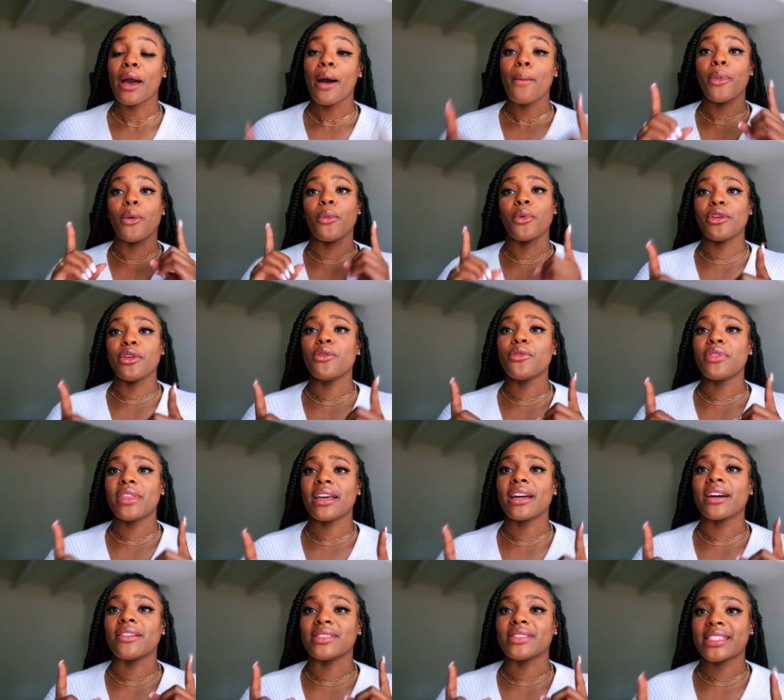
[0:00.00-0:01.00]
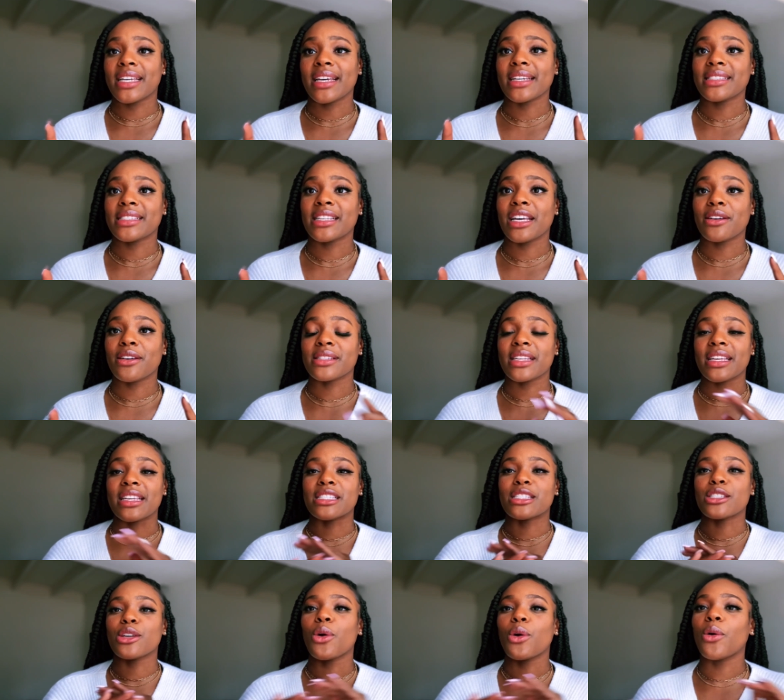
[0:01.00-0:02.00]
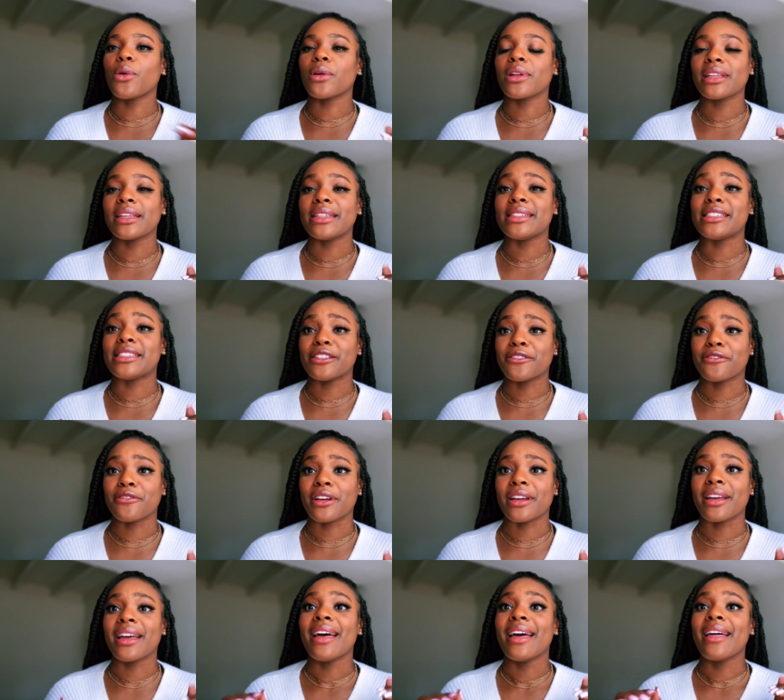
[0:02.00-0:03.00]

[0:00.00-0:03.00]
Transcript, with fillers: But when you think of tech sales, it's totally different